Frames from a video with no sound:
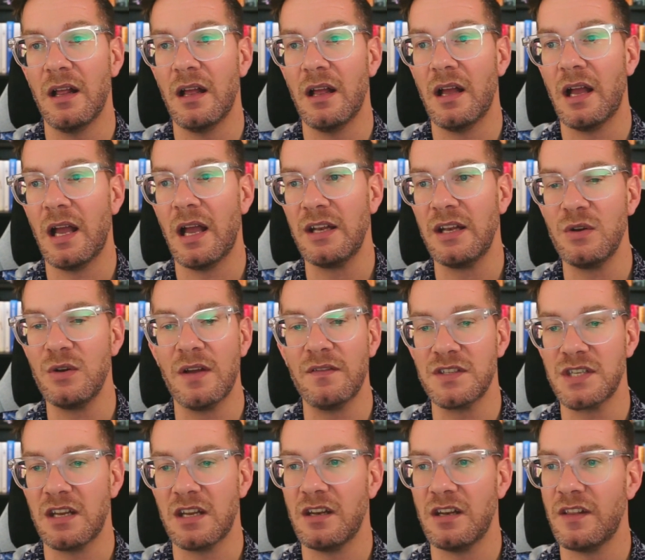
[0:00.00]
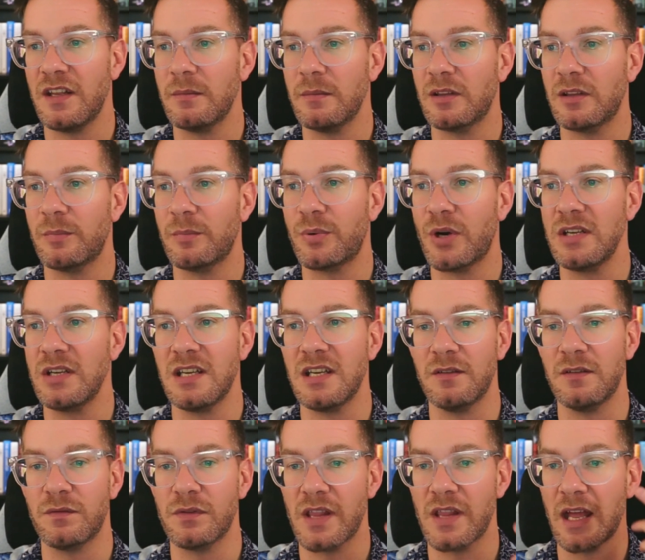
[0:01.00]
And you haven't said anything about the pricing
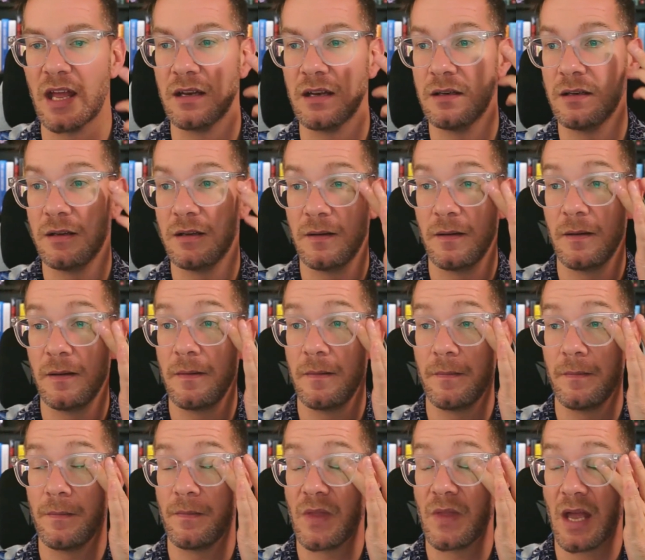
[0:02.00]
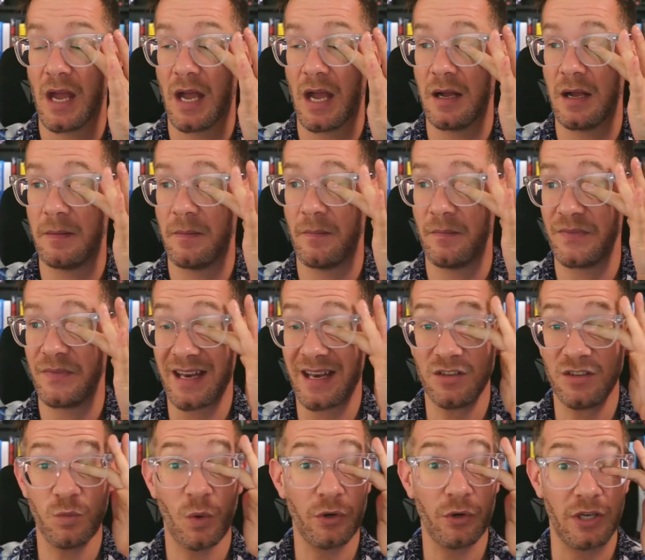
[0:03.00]
for that. That is
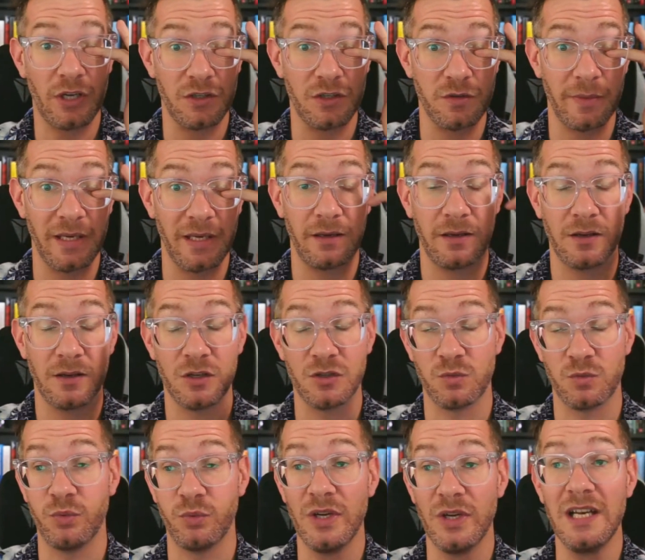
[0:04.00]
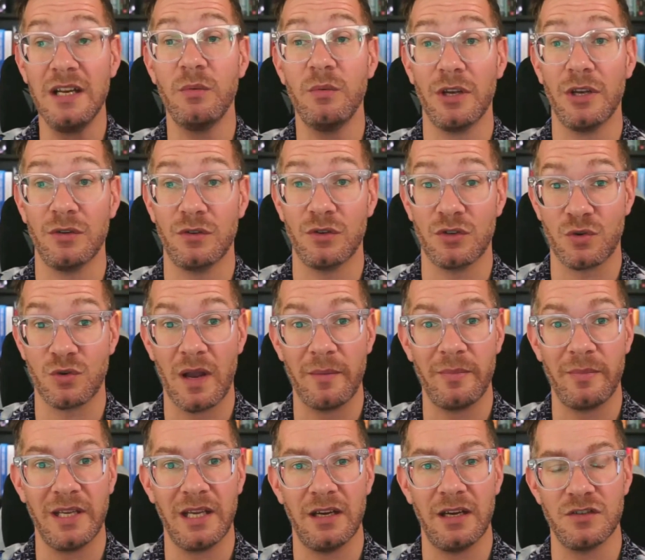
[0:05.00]
worrying to me because really what you're describing
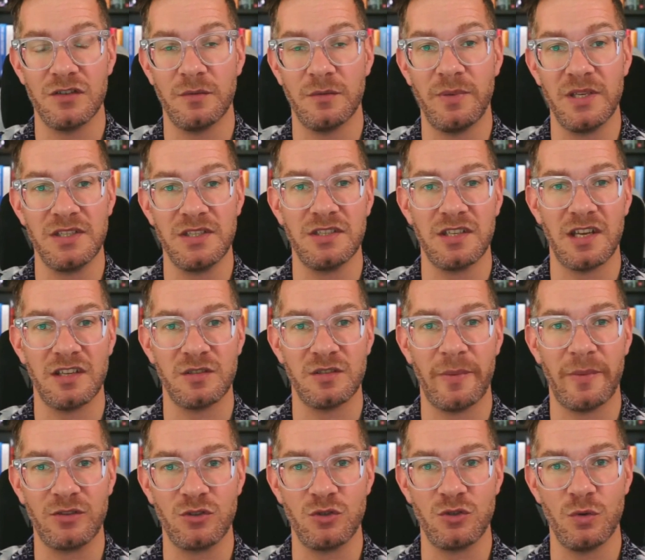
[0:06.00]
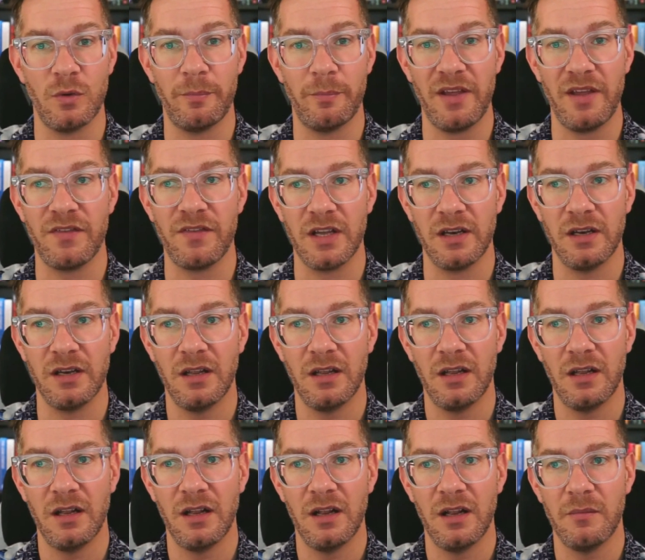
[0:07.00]
here is a business that's about to do a pivot,
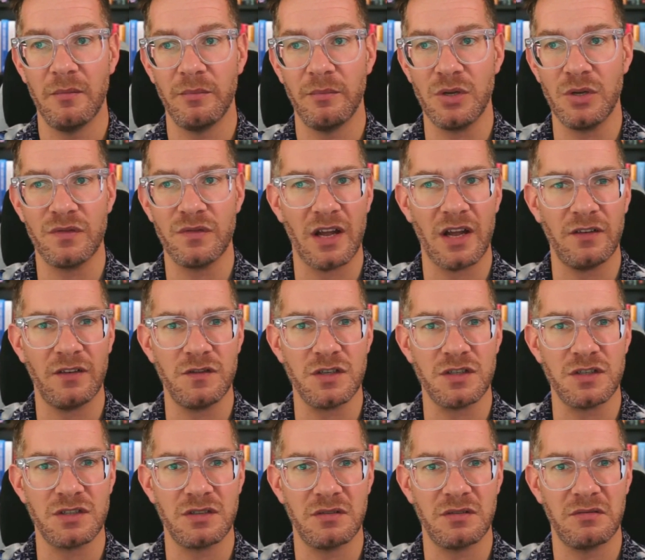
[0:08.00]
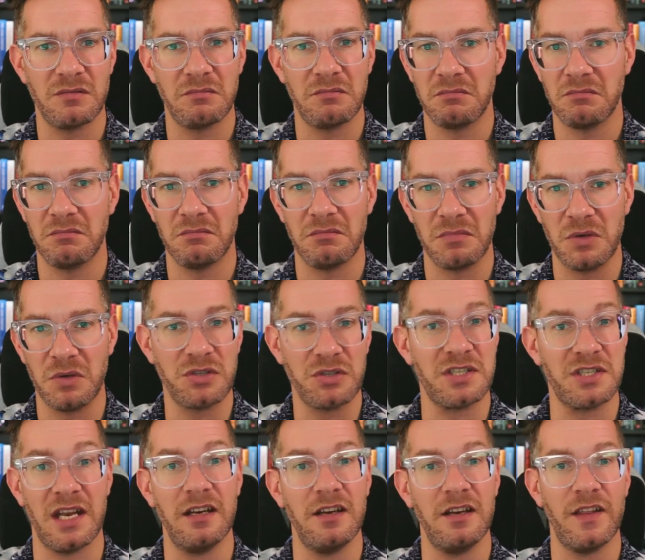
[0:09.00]
but you've kind of just not said
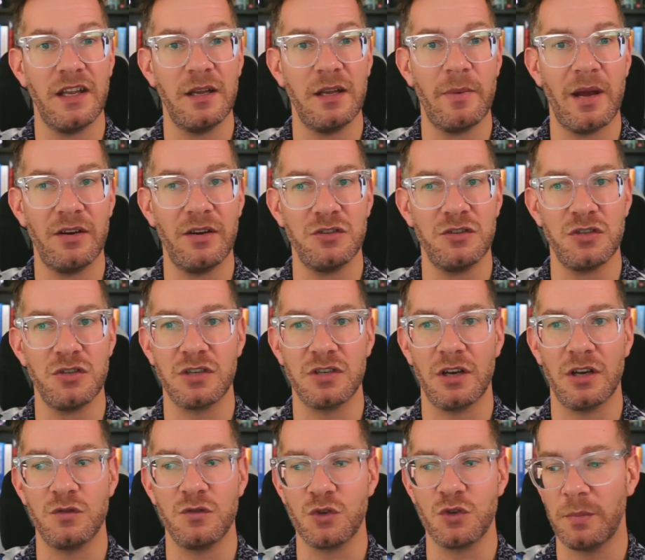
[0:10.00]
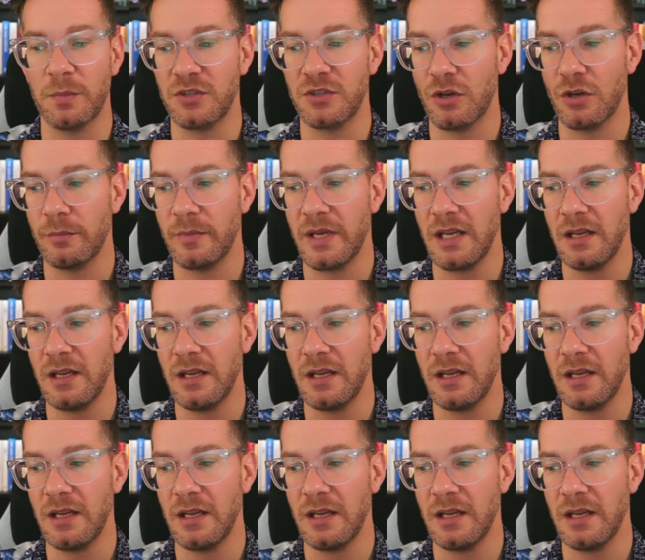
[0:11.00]
anything about it, just kind of dropped it on me.